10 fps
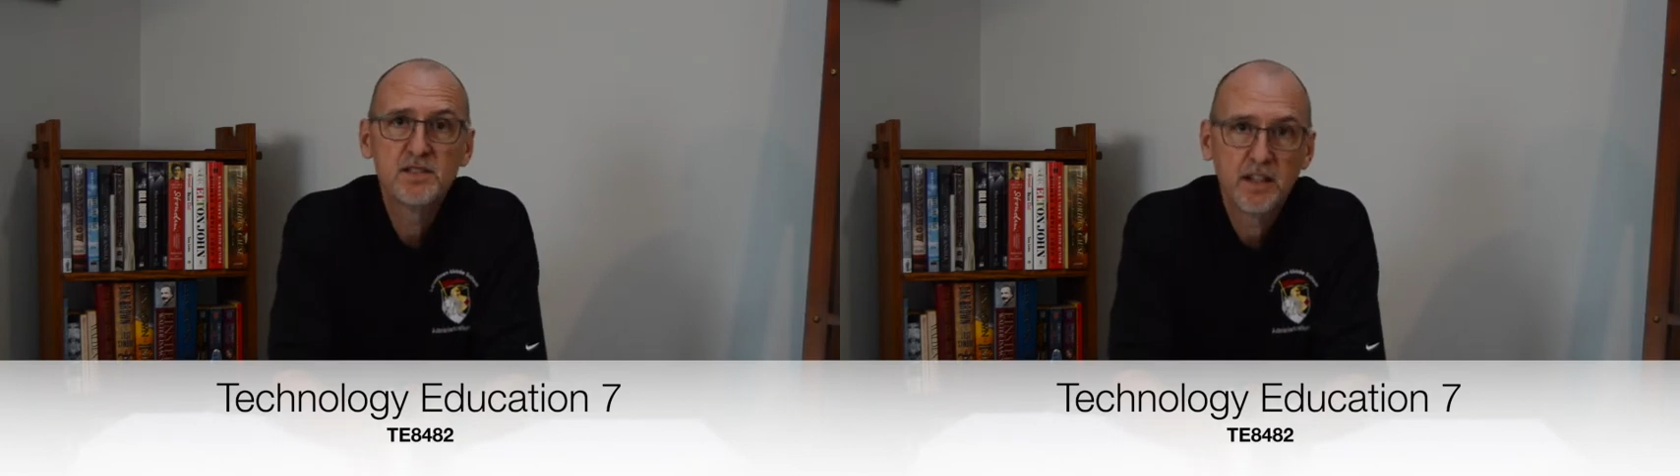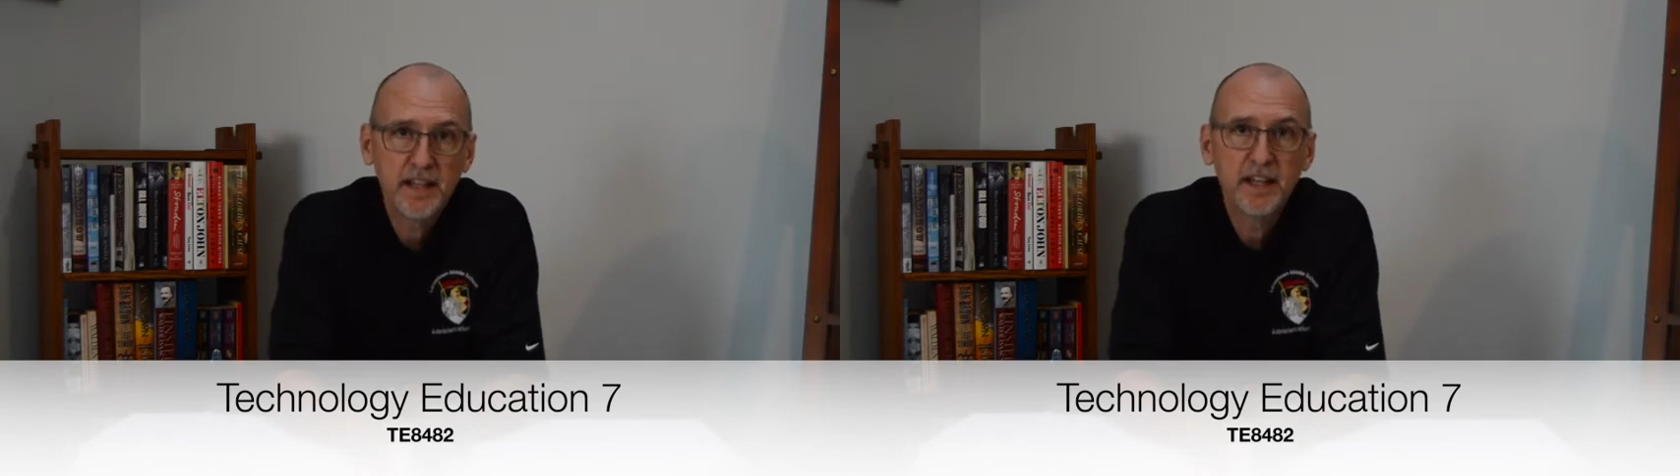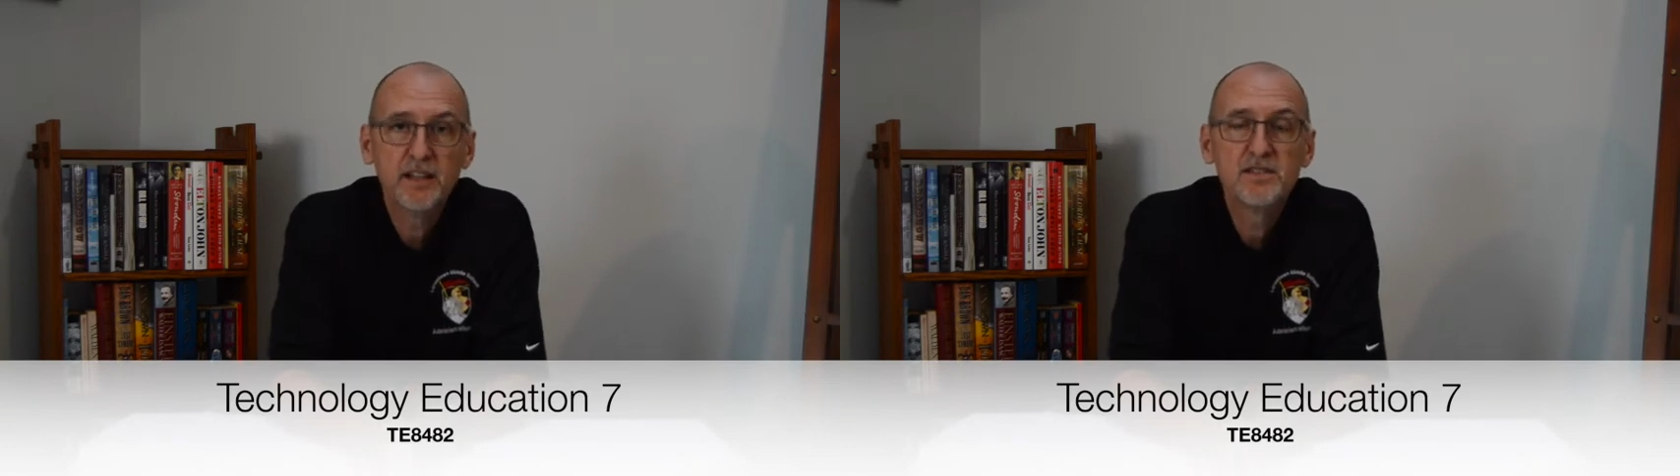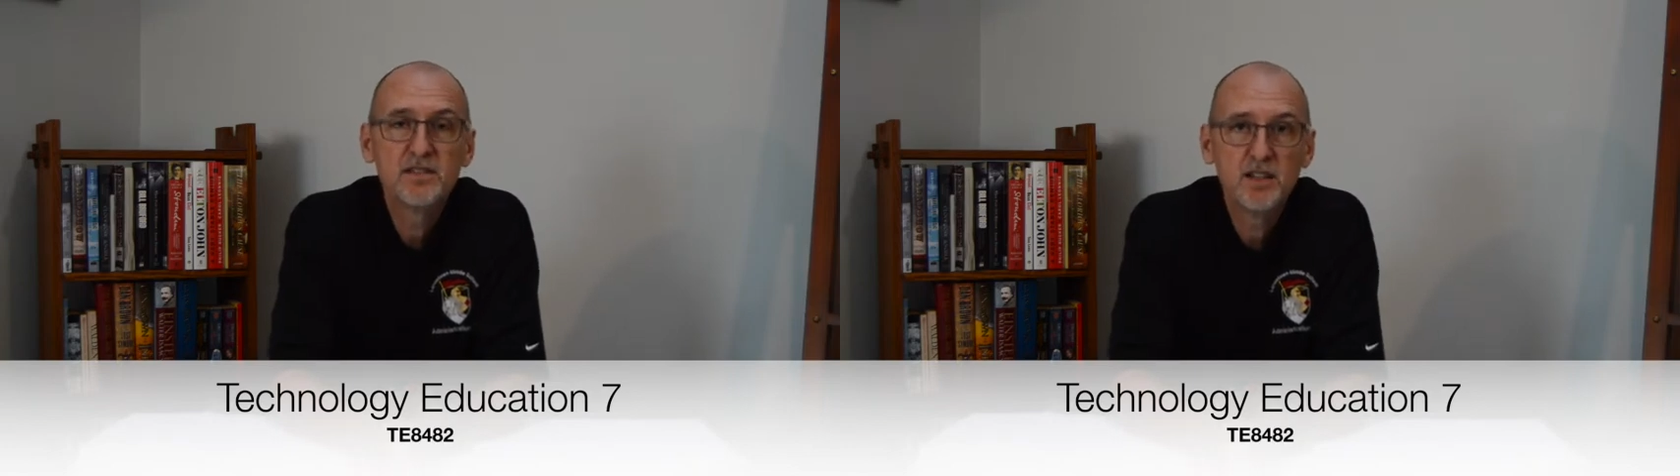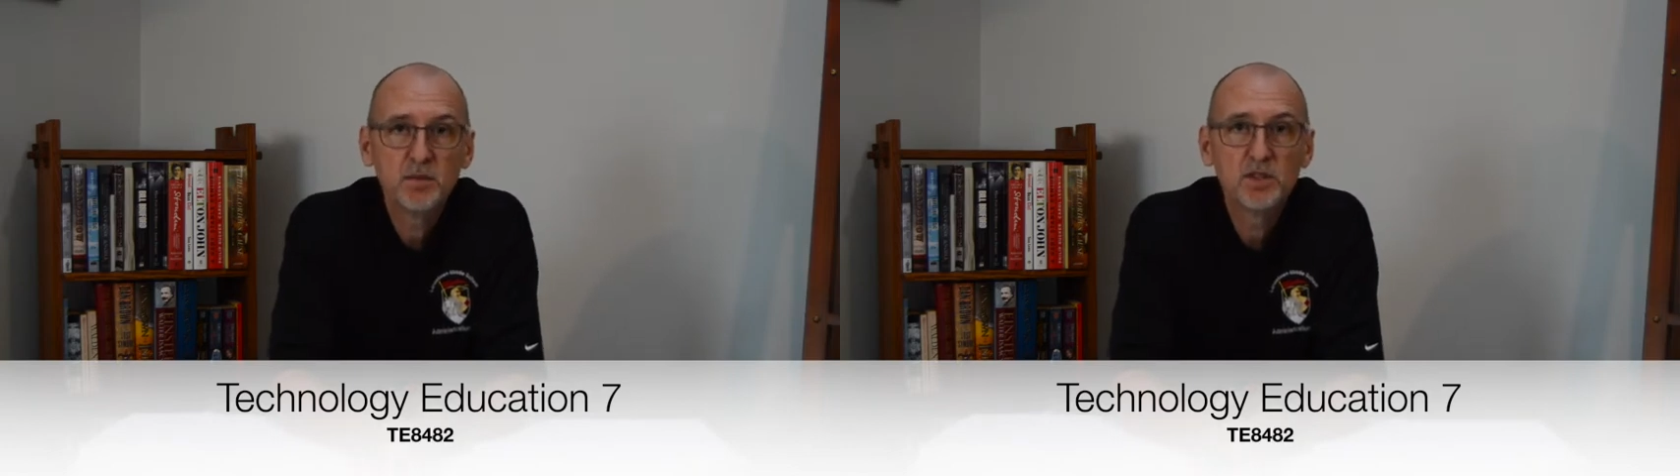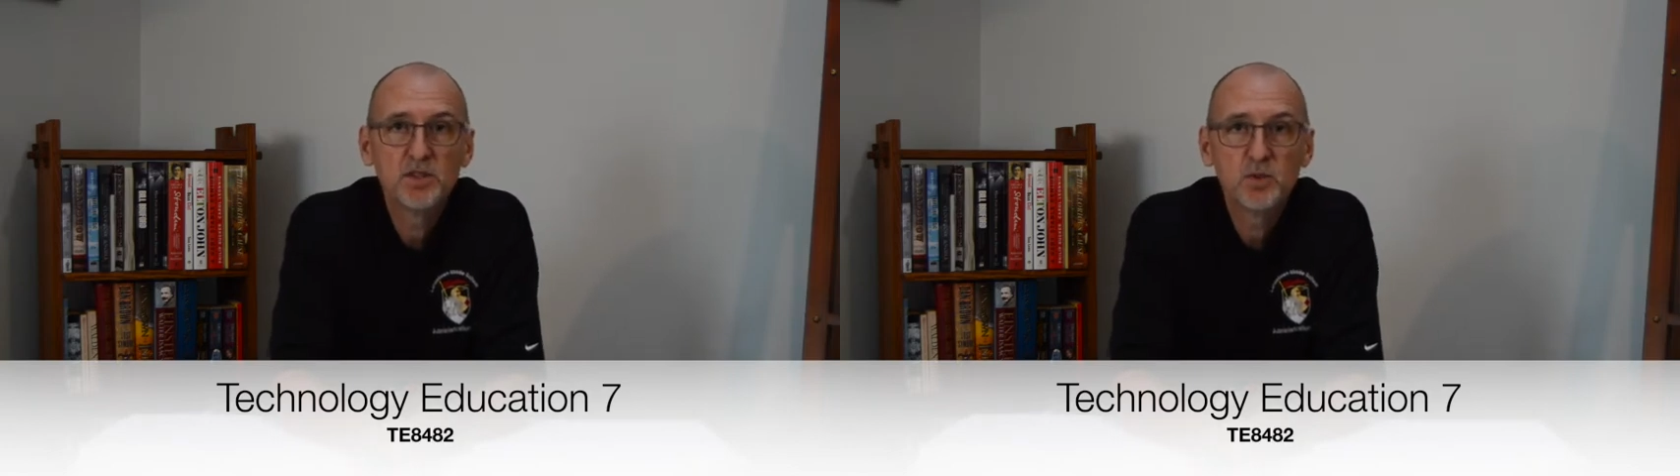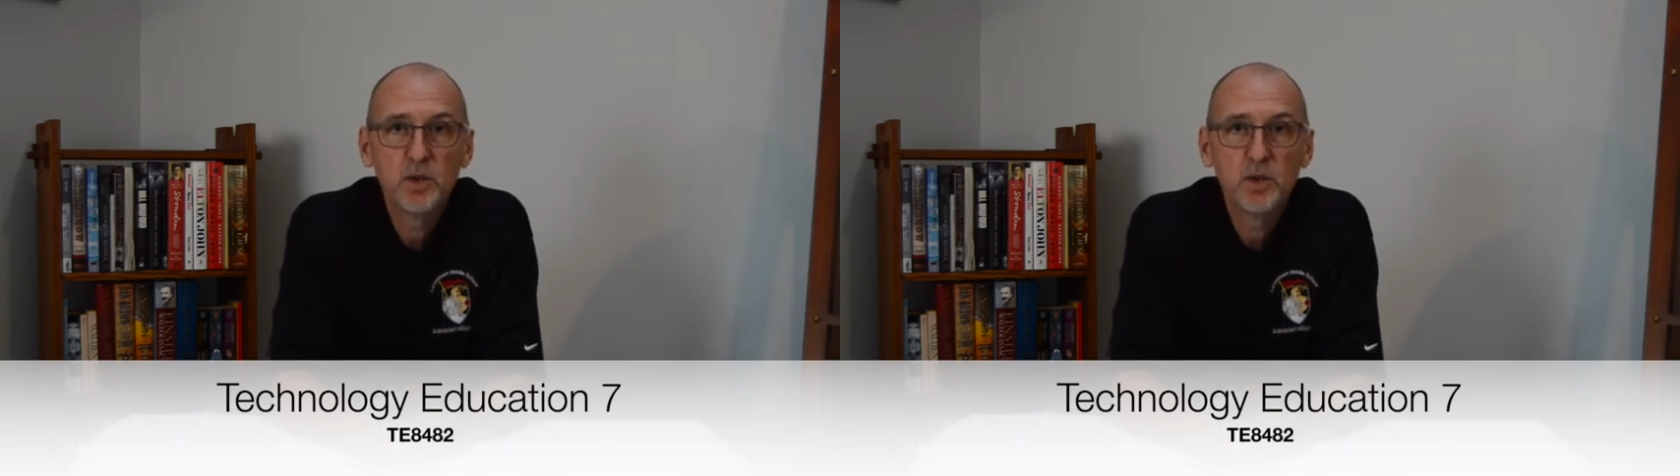again, it's similar to